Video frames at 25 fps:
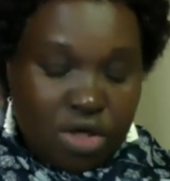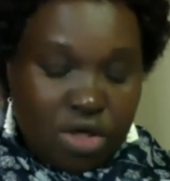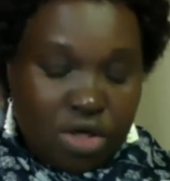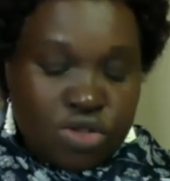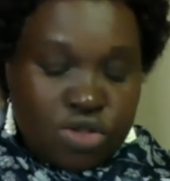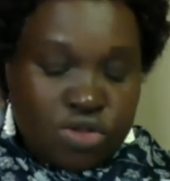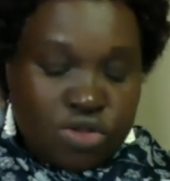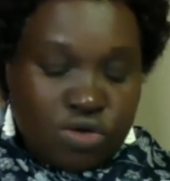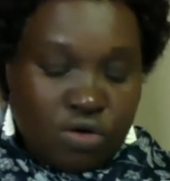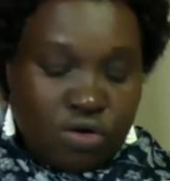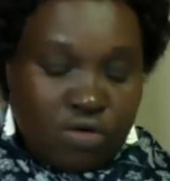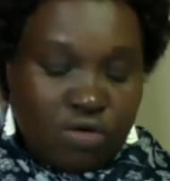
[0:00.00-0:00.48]

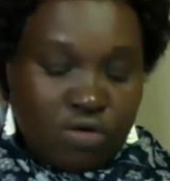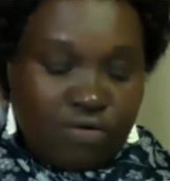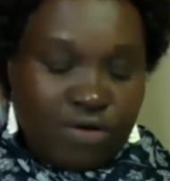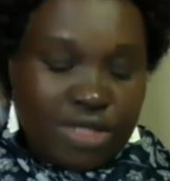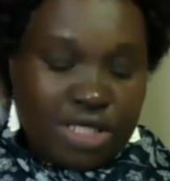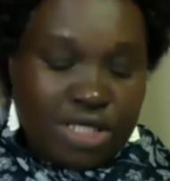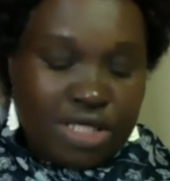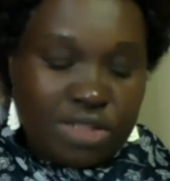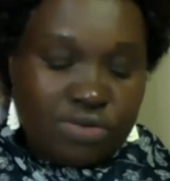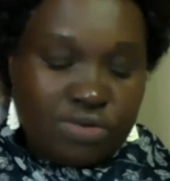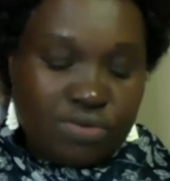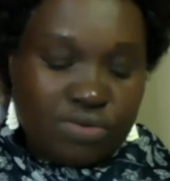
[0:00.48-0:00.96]
So
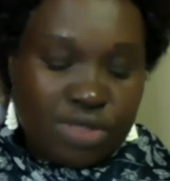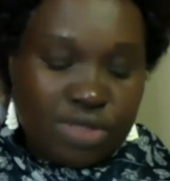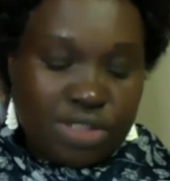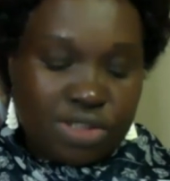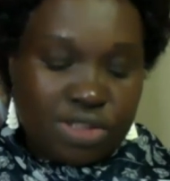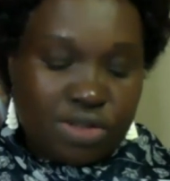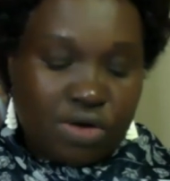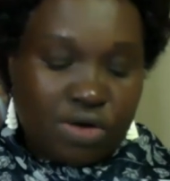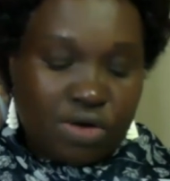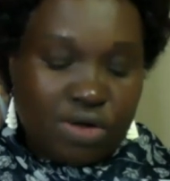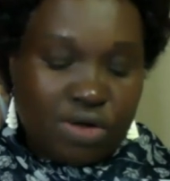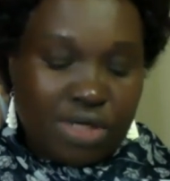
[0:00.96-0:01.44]
for this
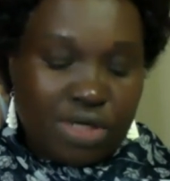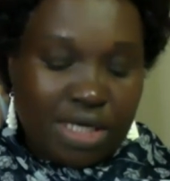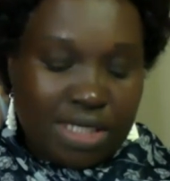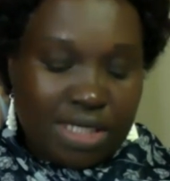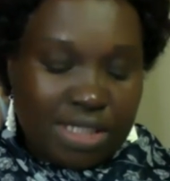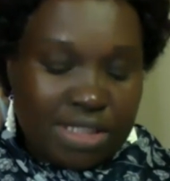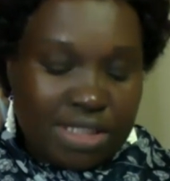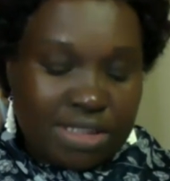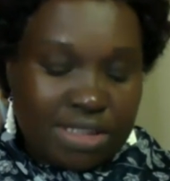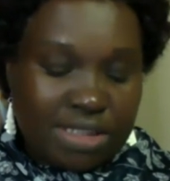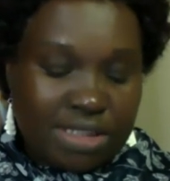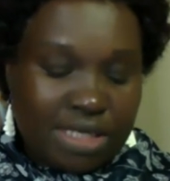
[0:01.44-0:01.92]
reason,
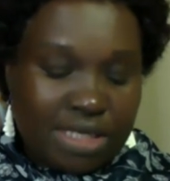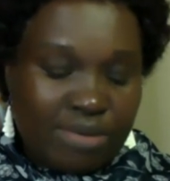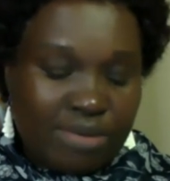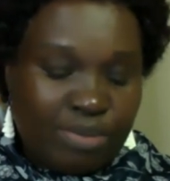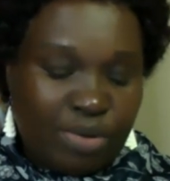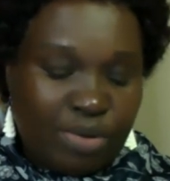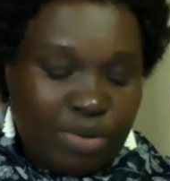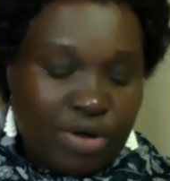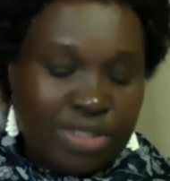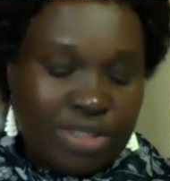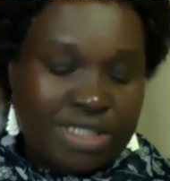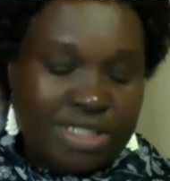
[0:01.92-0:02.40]
it is
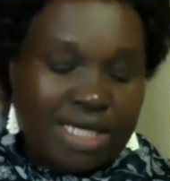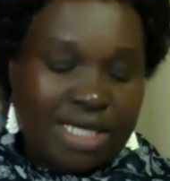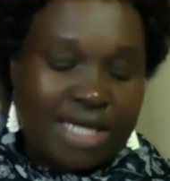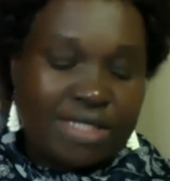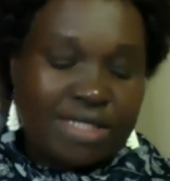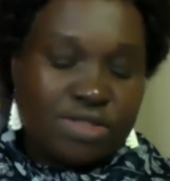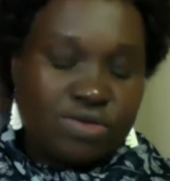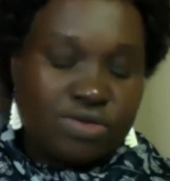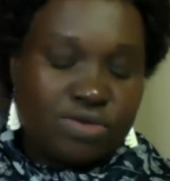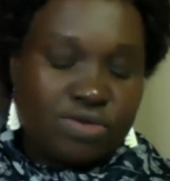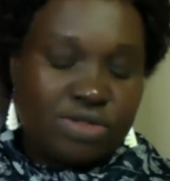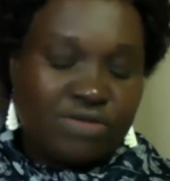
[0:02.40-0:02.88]

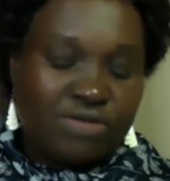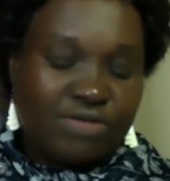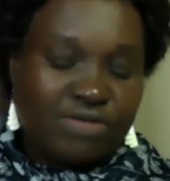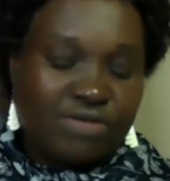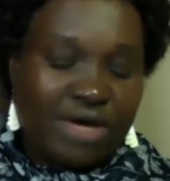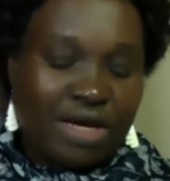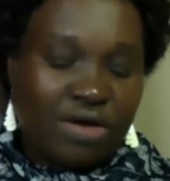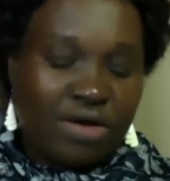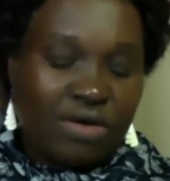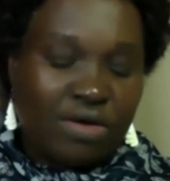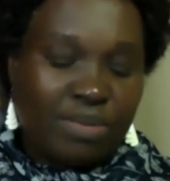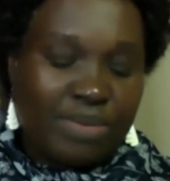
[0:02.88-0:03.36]
important to
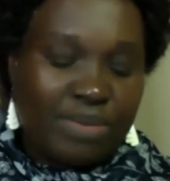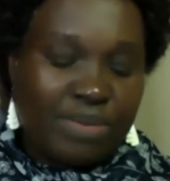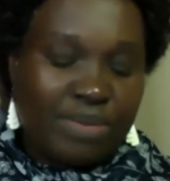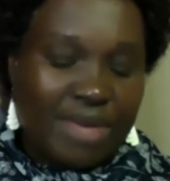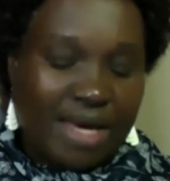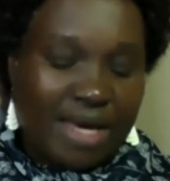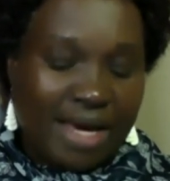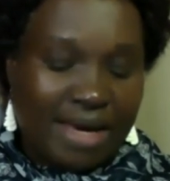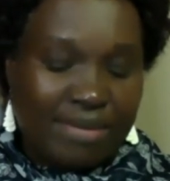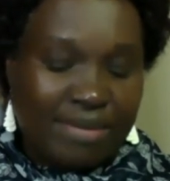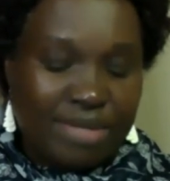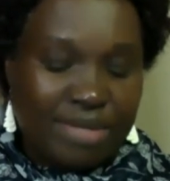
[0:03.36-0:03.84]
develop
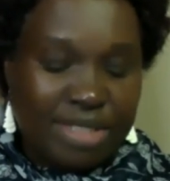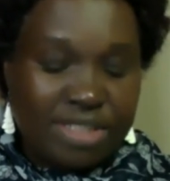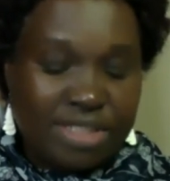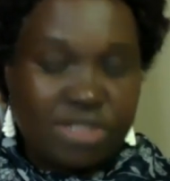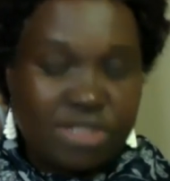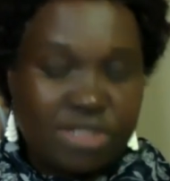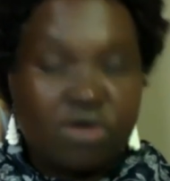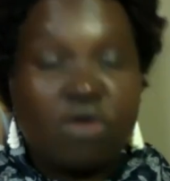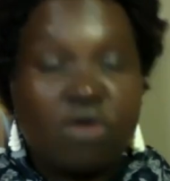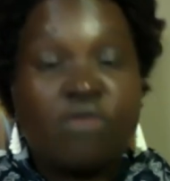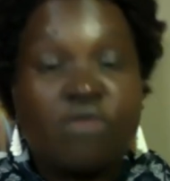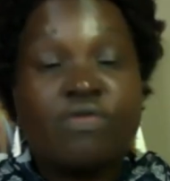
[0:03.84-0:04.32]
the
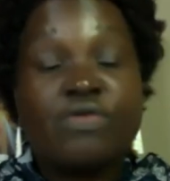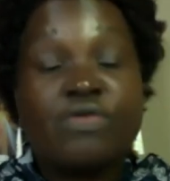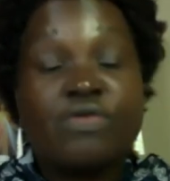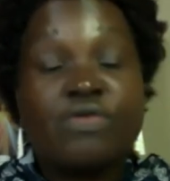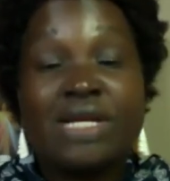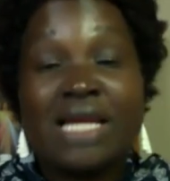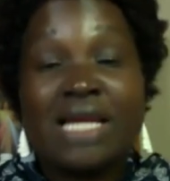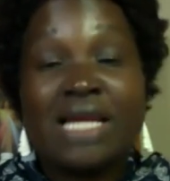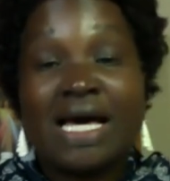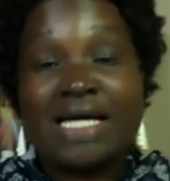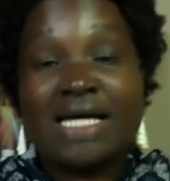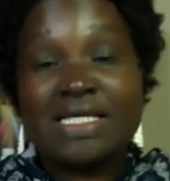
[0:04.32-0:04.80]
habit of
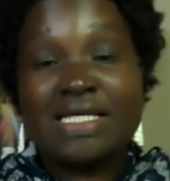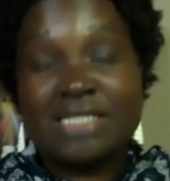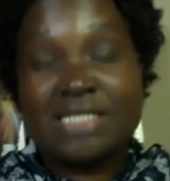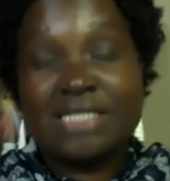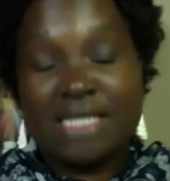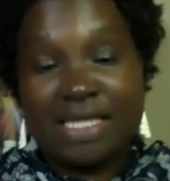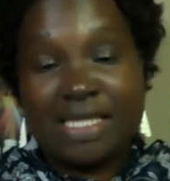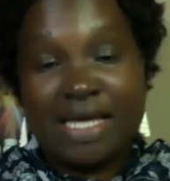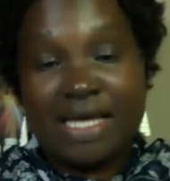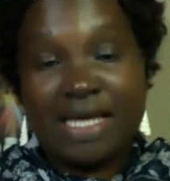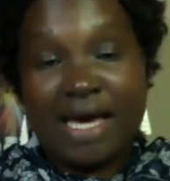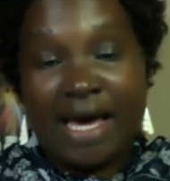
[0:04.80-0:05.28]

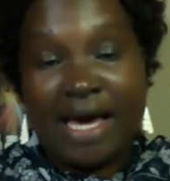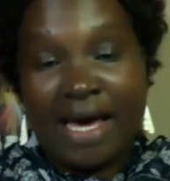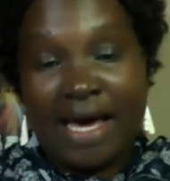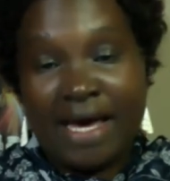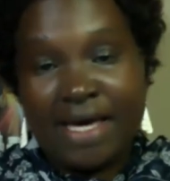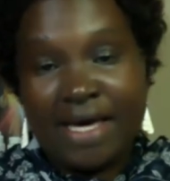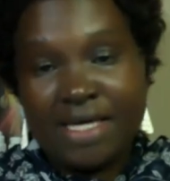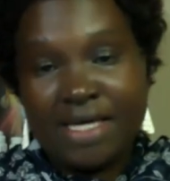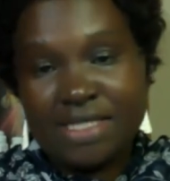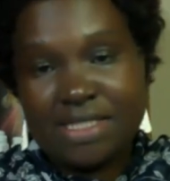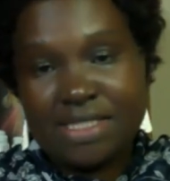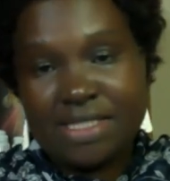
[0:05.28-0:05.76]
relaxing the
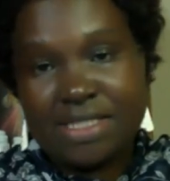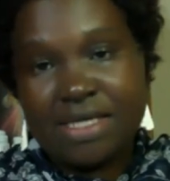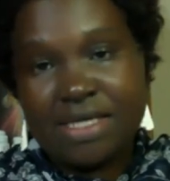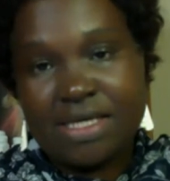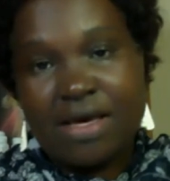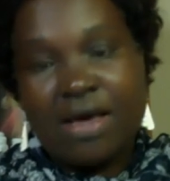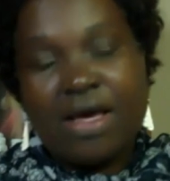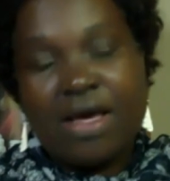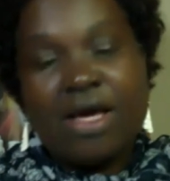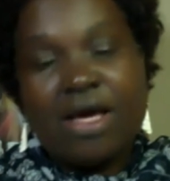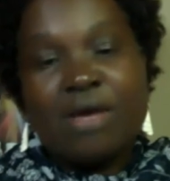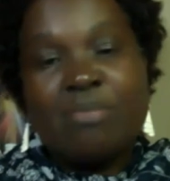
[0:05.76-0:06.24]
eyes
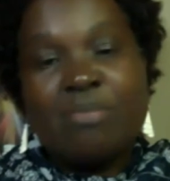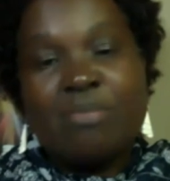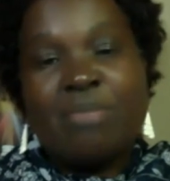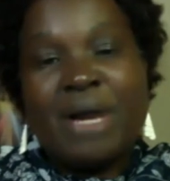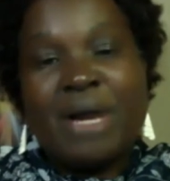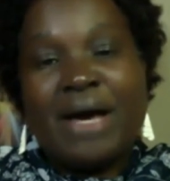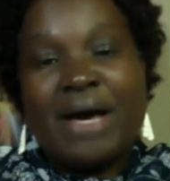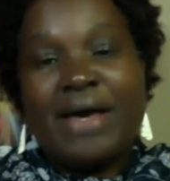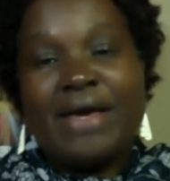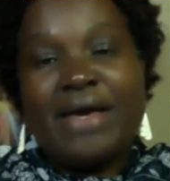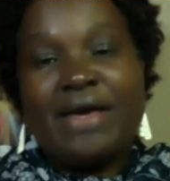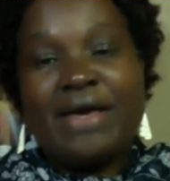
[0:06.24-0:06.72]

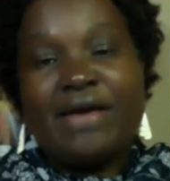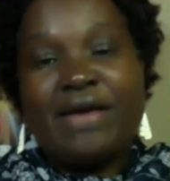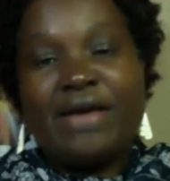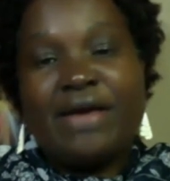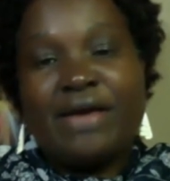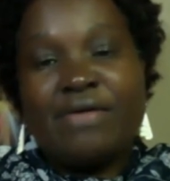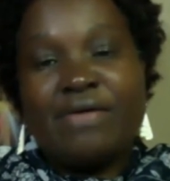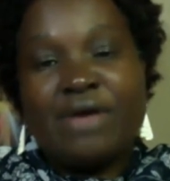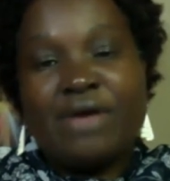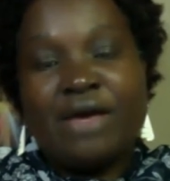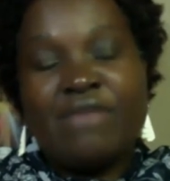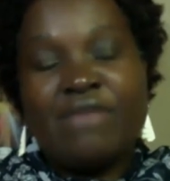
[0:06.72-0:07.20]

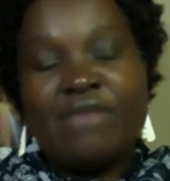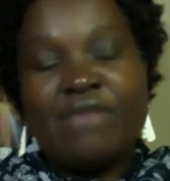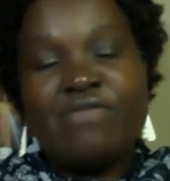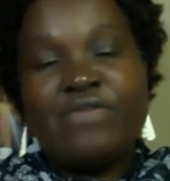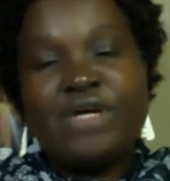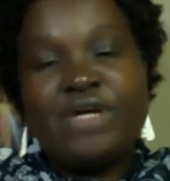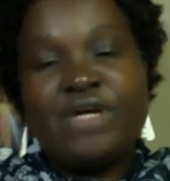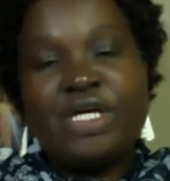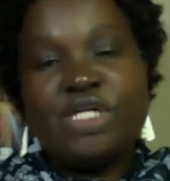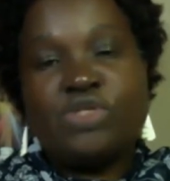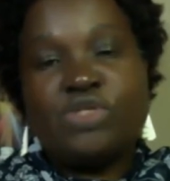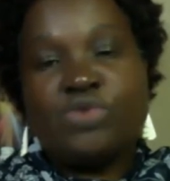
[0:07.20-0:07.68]
by
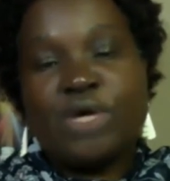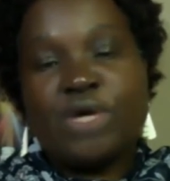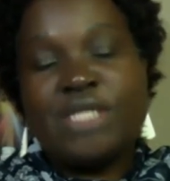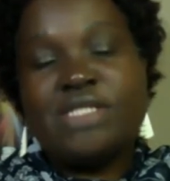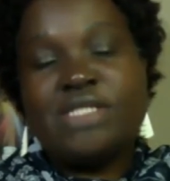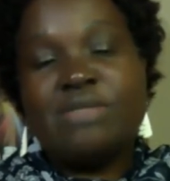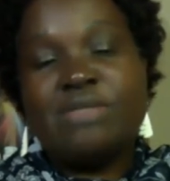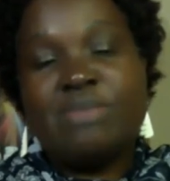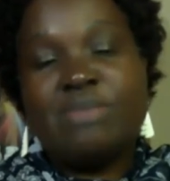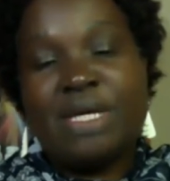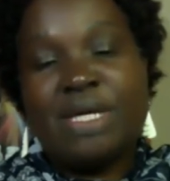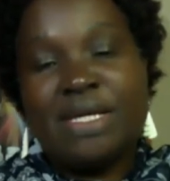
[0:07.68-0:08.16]
every
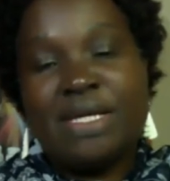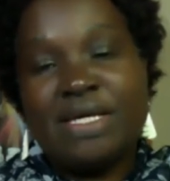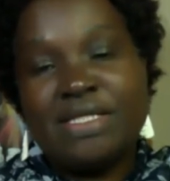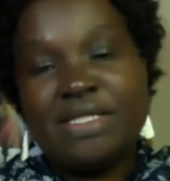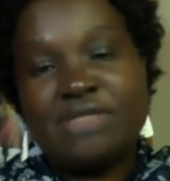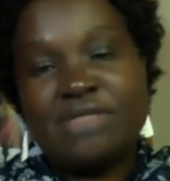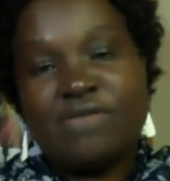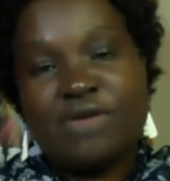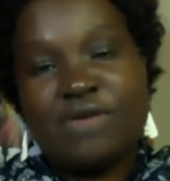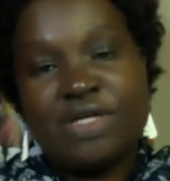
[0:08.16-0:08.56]
20 minutes.